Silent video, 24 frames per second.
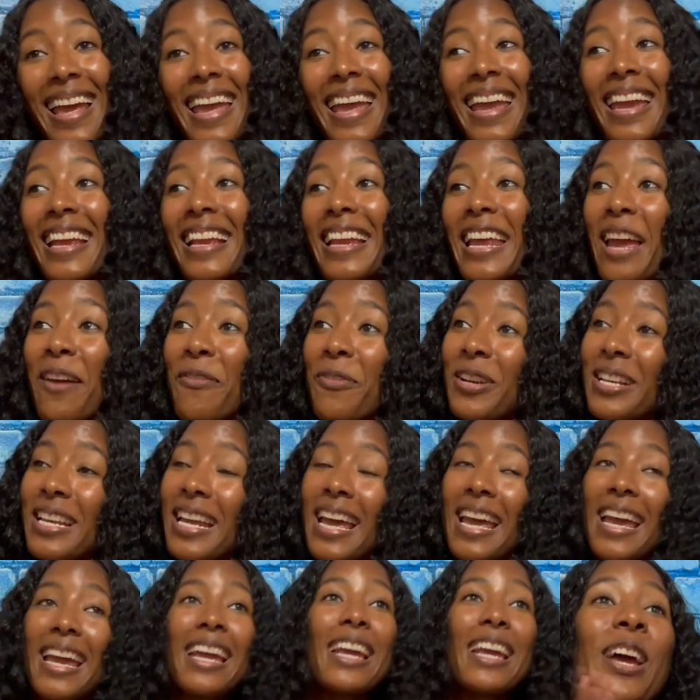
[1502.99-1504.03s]
And every
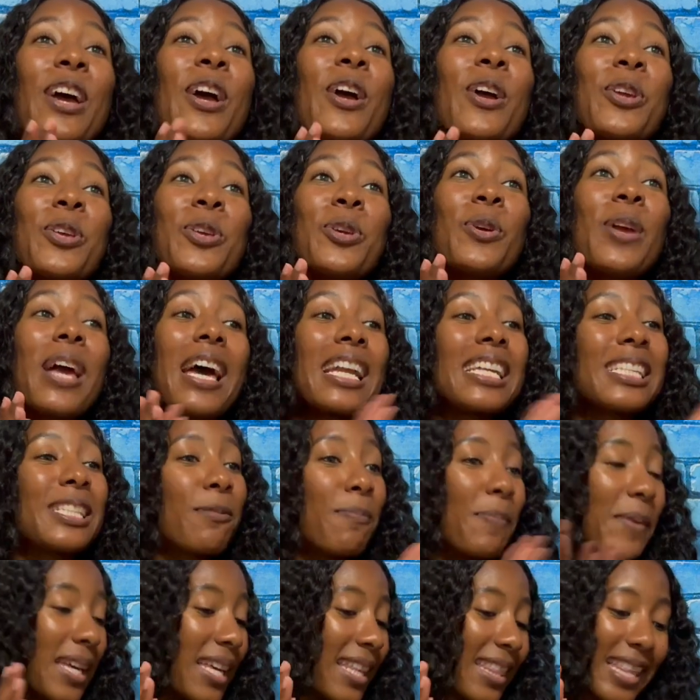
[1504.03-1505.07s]
day you got to
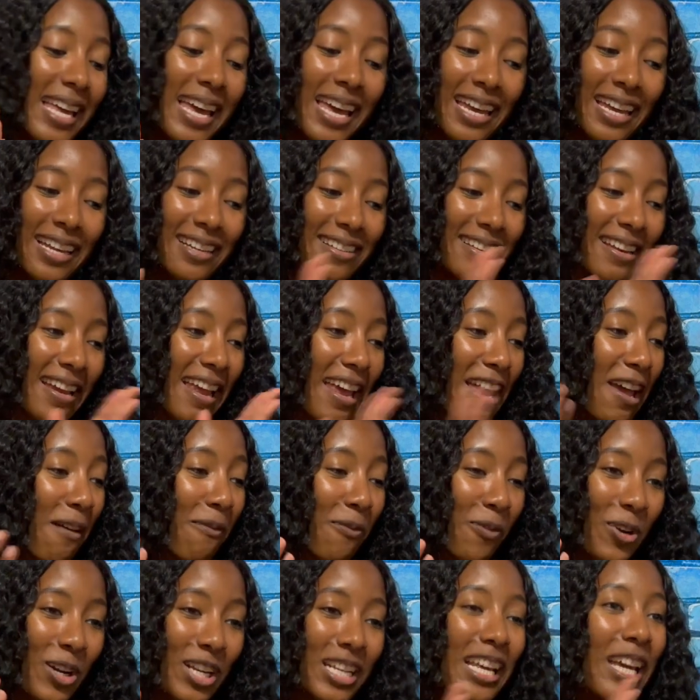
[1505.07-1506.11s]
speak that.
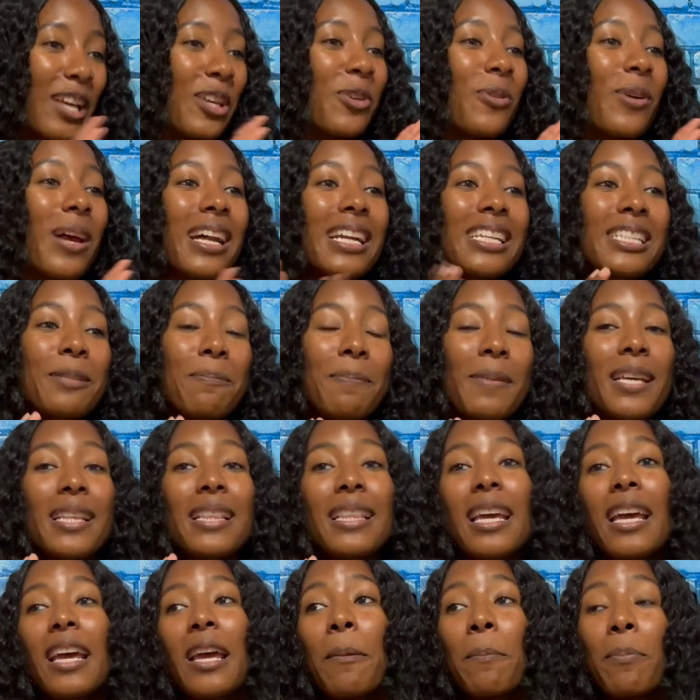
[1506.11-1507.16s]
Every day you got to speak
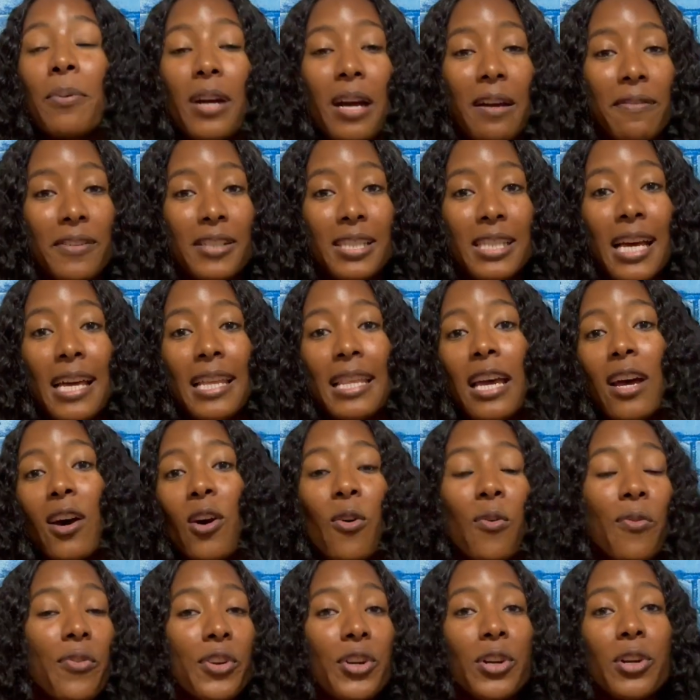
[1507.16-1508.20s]
that and prophesy that
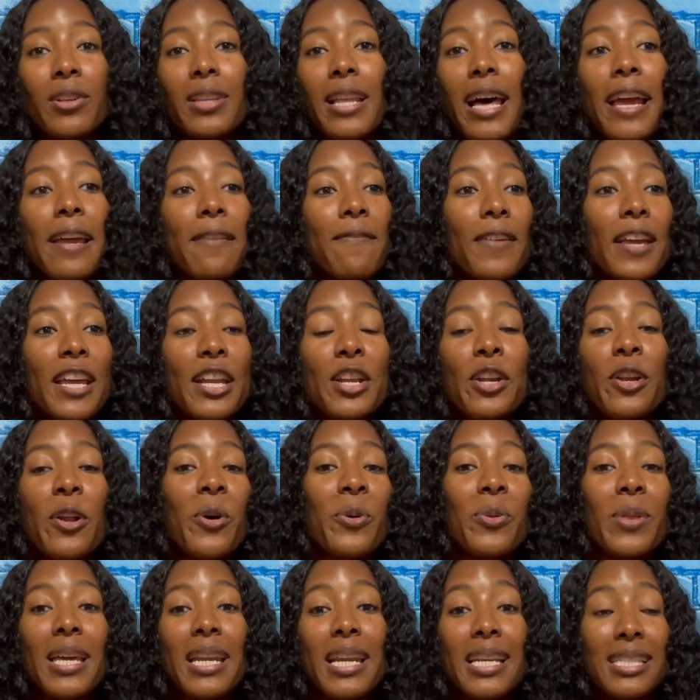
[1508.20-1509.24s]
over your life and know
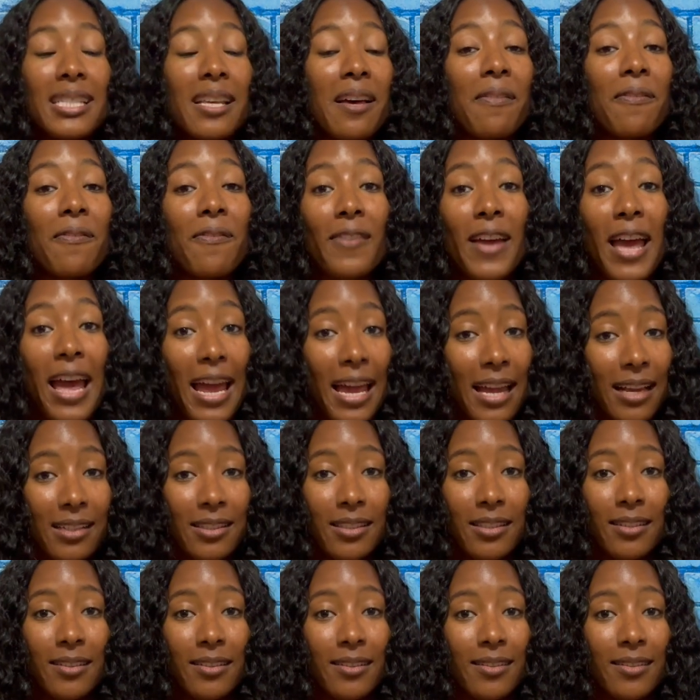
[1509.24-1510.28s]
that it's a
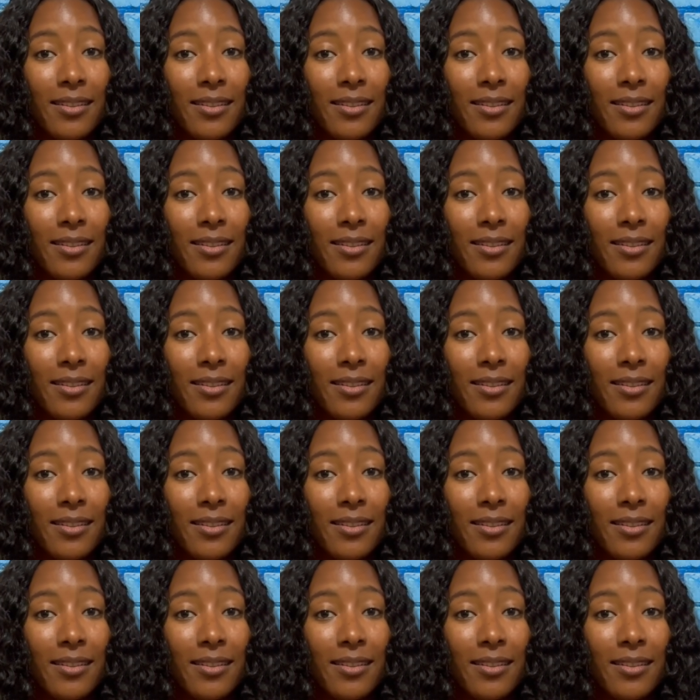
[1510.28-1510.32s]
fact.